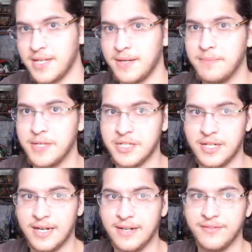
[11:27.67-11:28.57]
mission
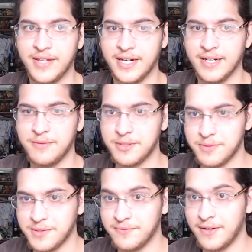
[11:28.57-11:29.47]
of there, which
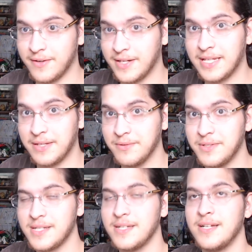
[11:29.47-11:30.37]
was very
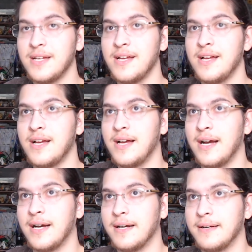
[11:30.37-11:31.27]
cute.
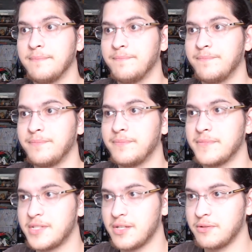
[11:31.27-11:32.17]

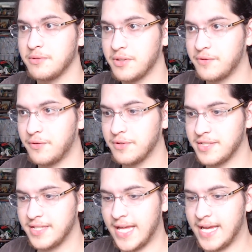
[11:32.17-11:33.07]
So look forward
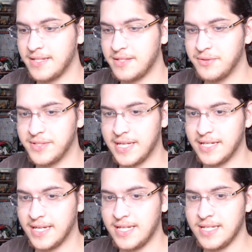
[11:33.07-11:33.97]
to that Tuesday
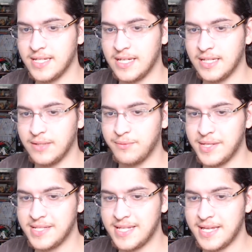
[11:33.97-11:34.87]
night.
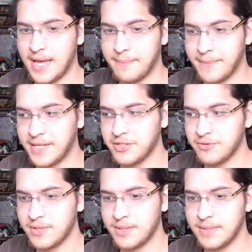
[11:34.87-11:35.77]
Wednesday, I might
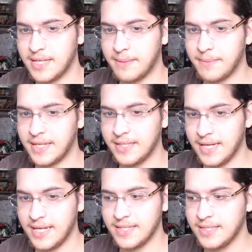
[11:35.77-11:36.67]
stream and I might
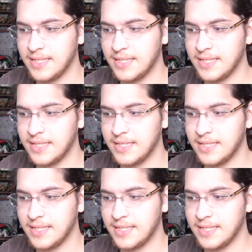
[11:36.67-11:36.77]
not.